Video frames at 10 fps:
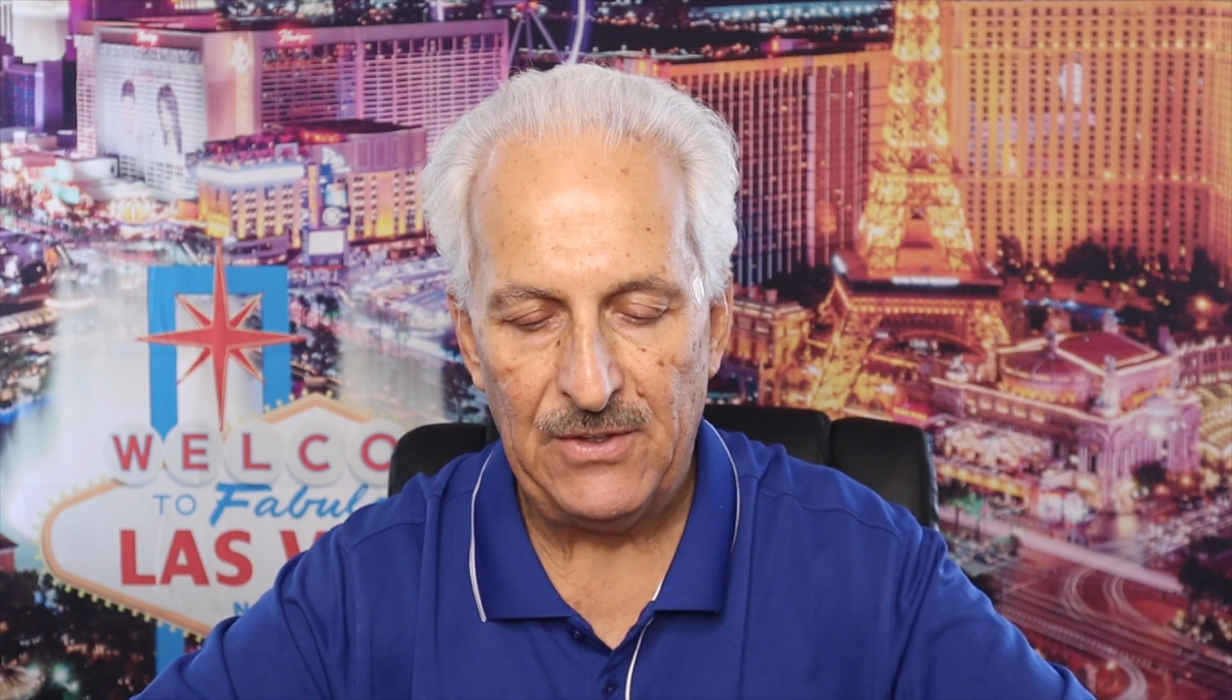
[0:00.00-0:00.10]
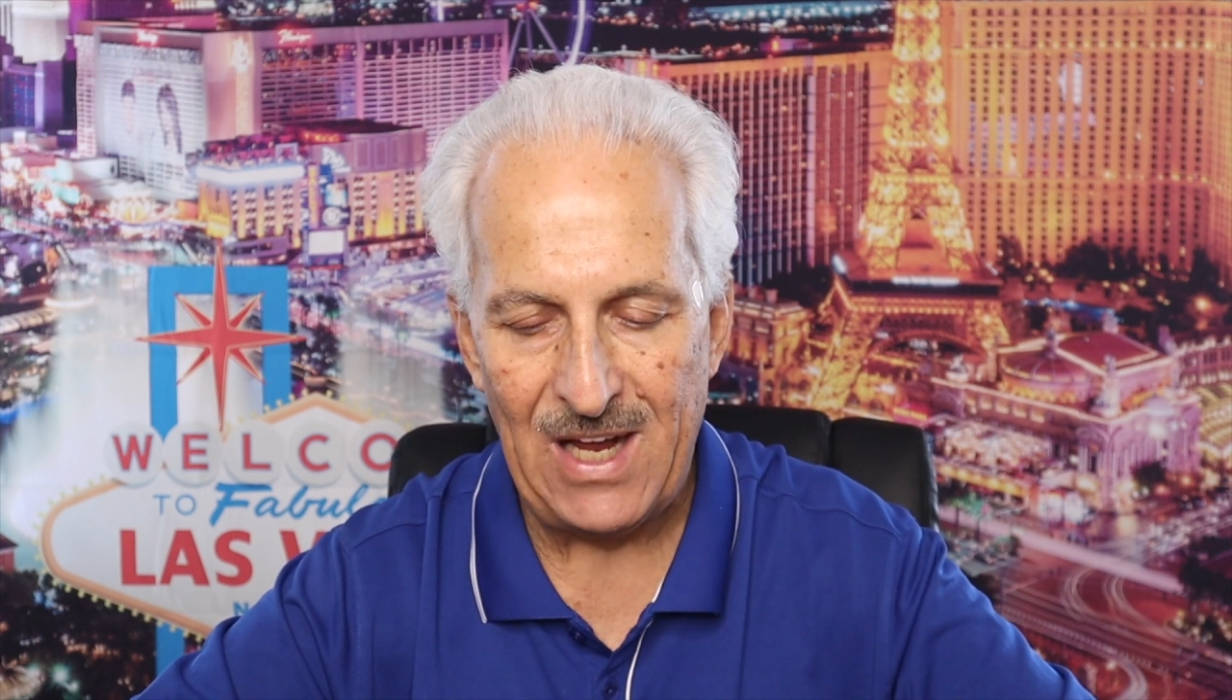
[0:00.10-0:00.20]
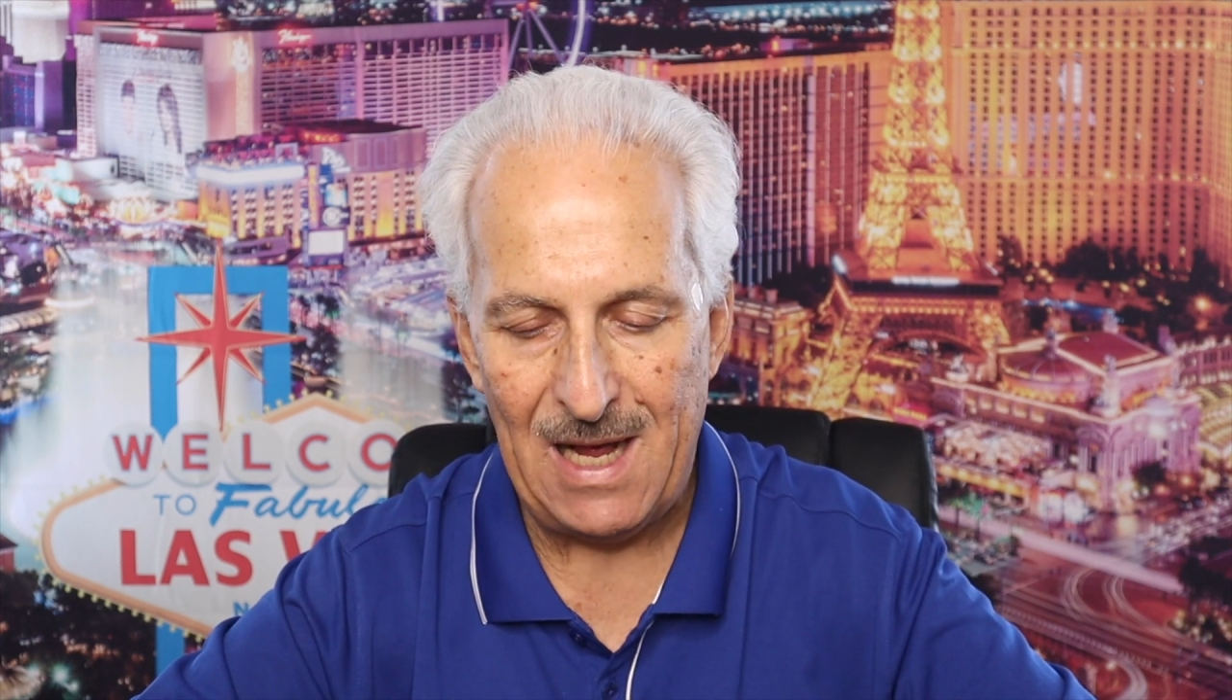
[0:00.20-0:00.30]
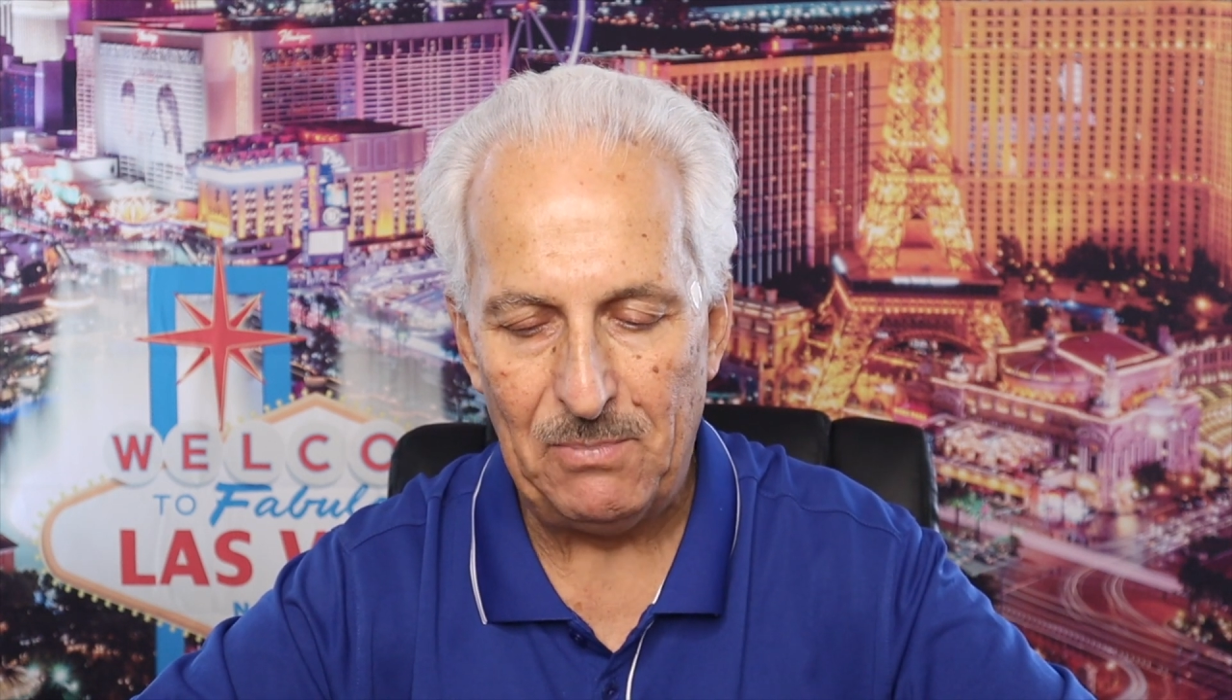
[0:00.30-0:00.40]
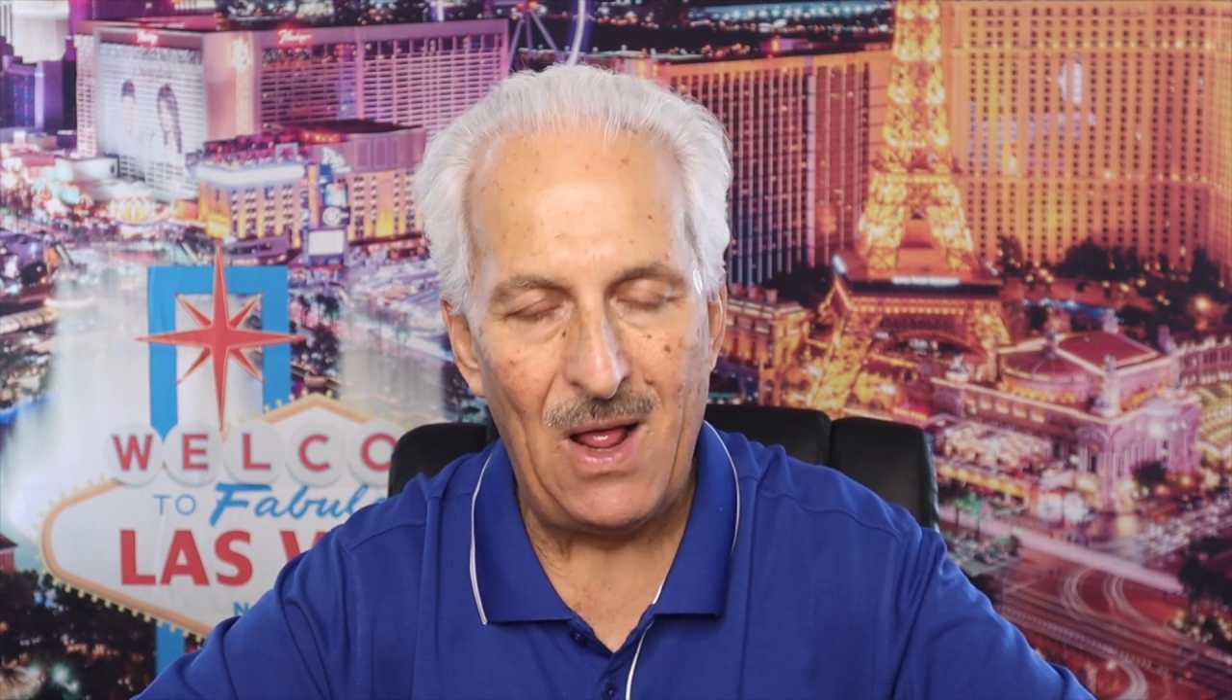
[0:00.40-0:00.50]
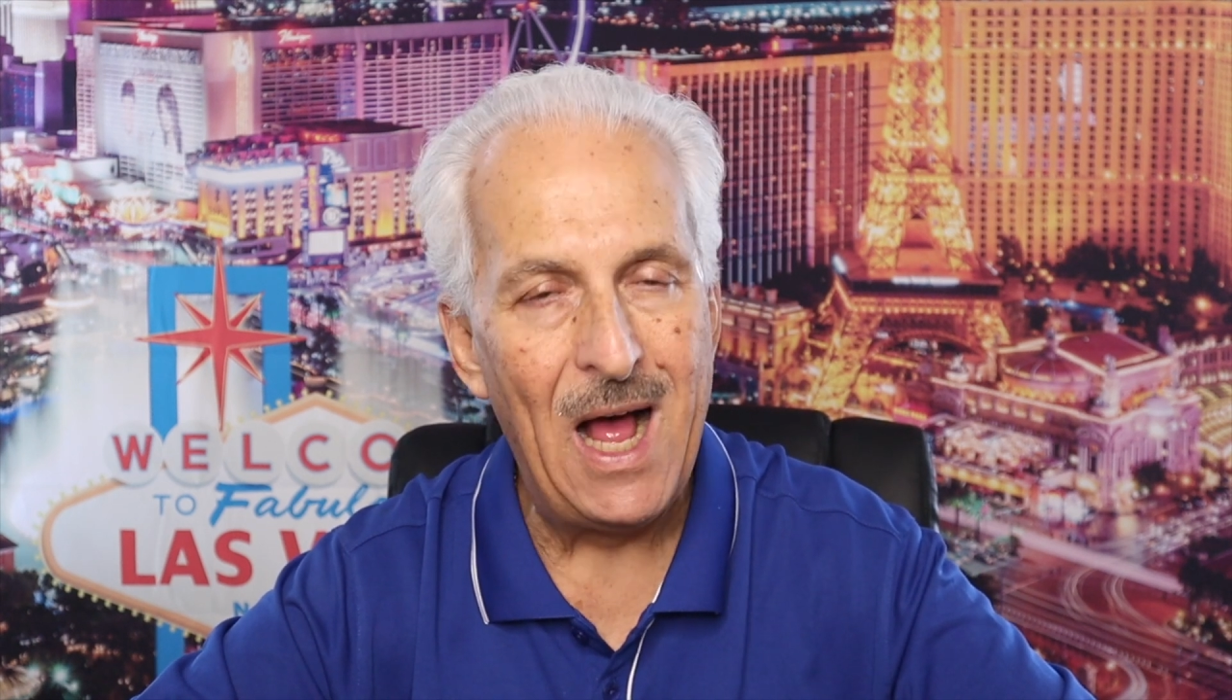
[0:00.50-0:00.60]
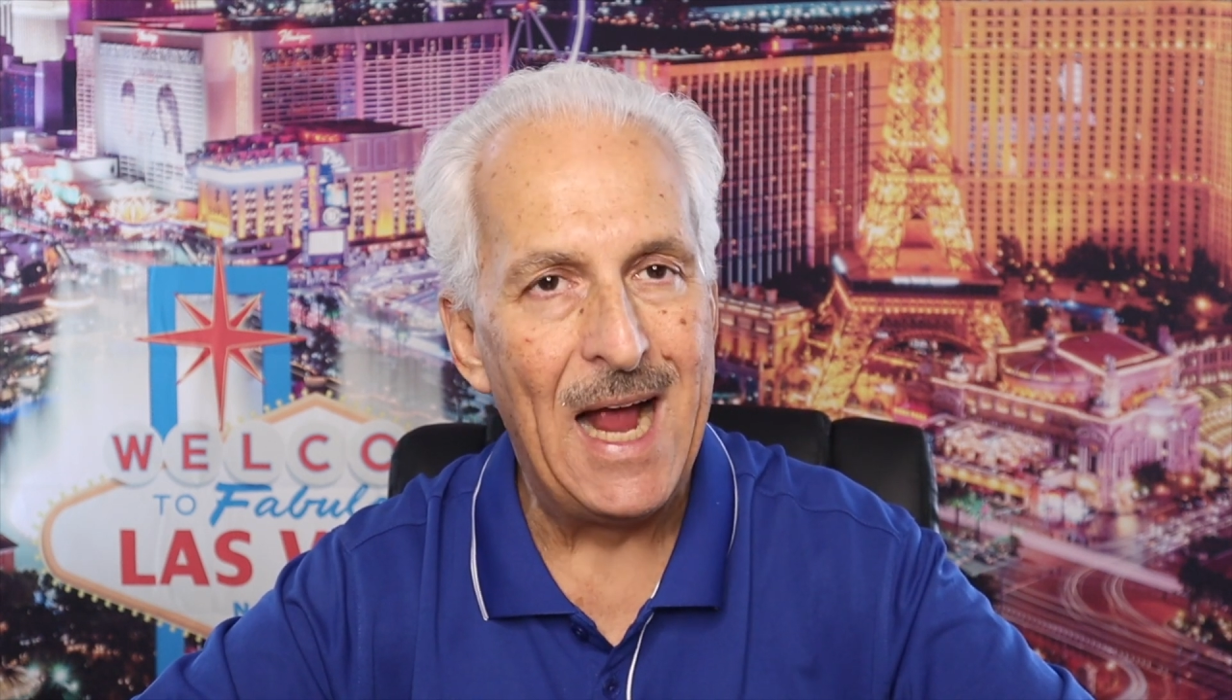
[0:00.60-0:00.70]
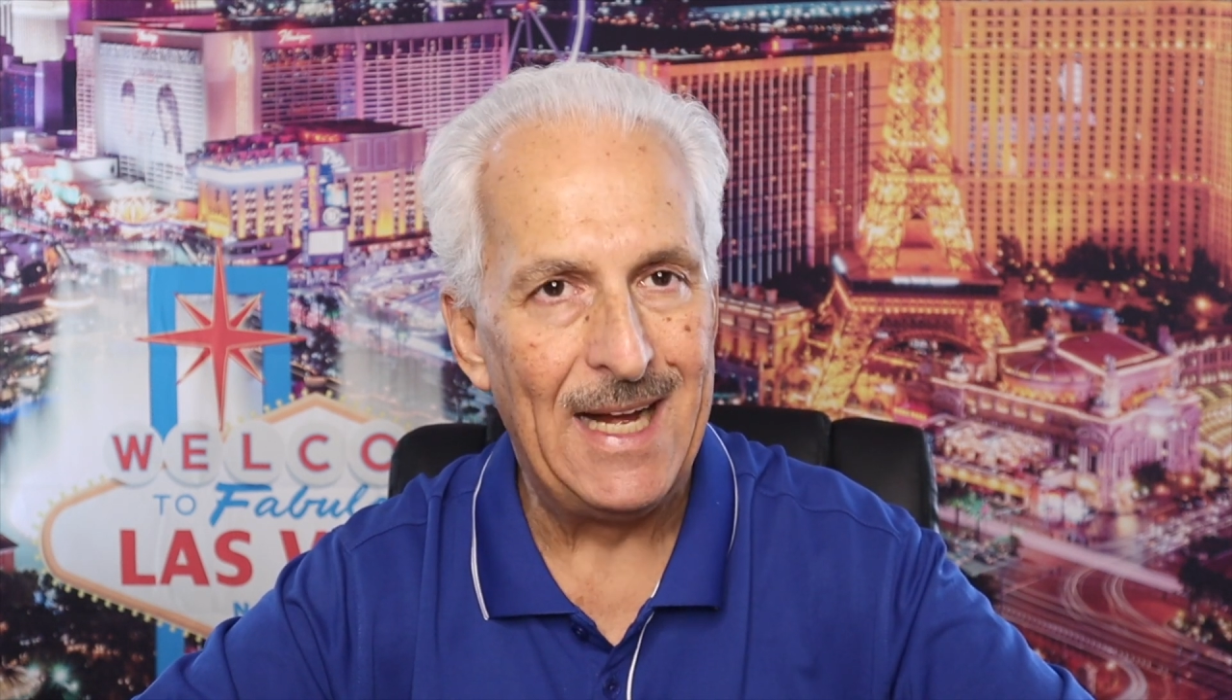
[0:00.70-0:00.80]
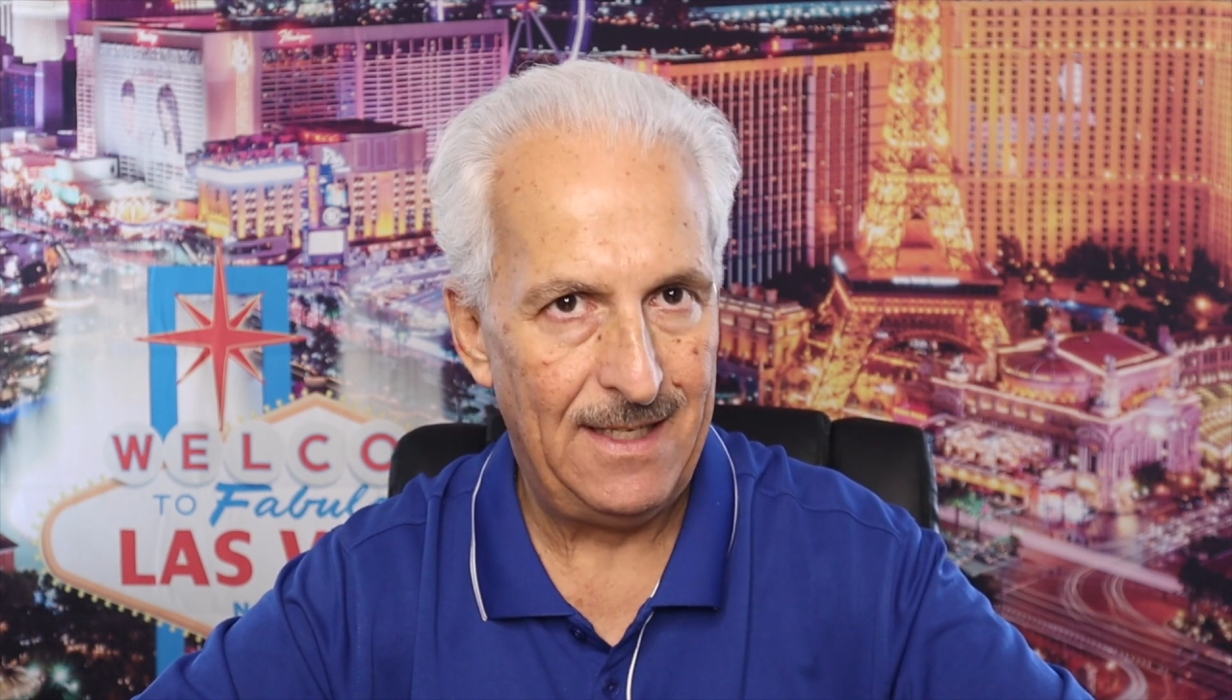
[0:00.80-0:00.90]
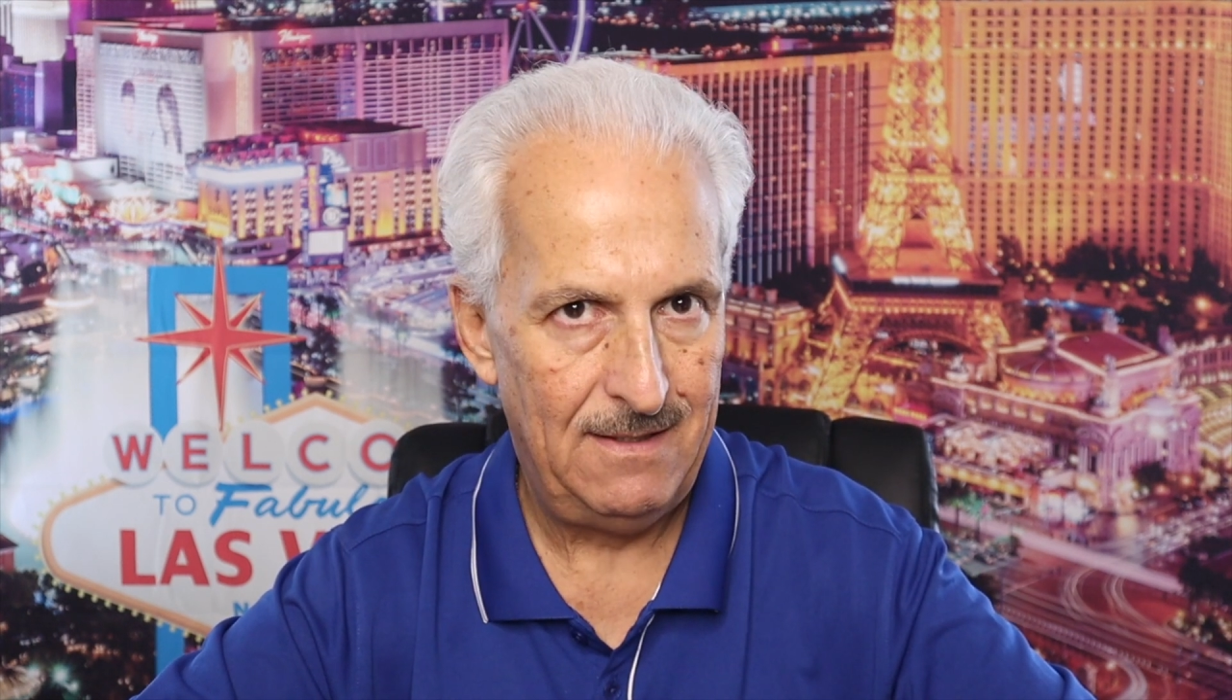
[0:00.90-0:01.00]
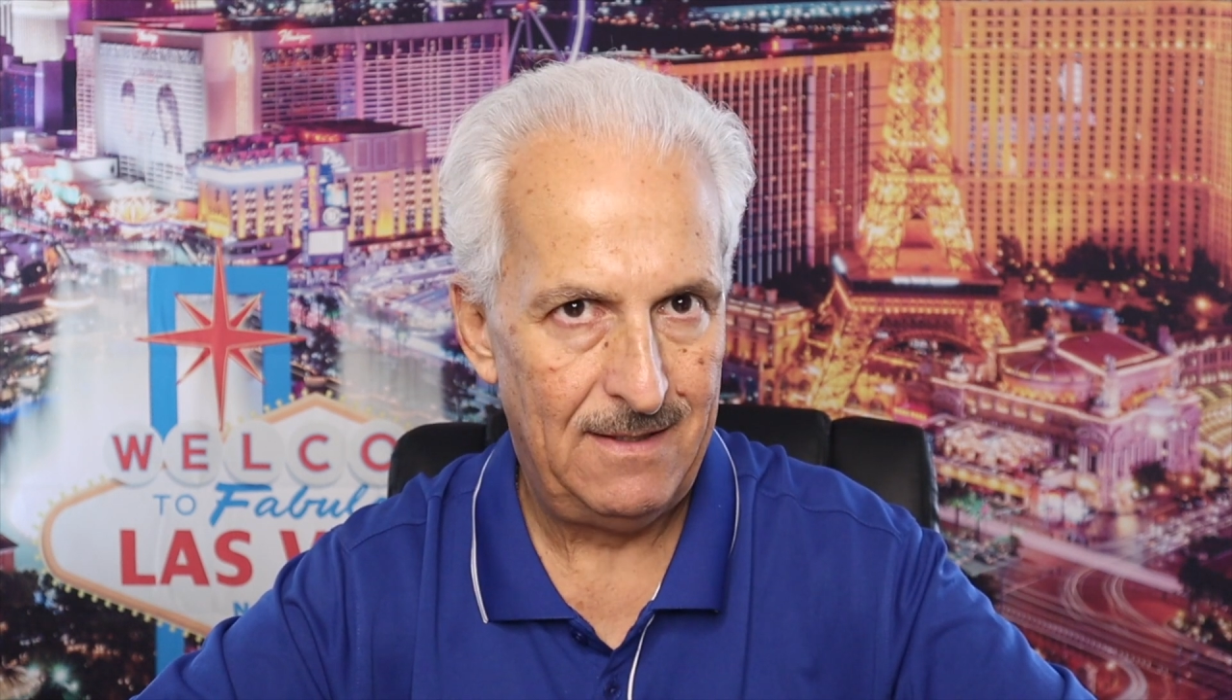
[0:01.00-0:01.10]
Top line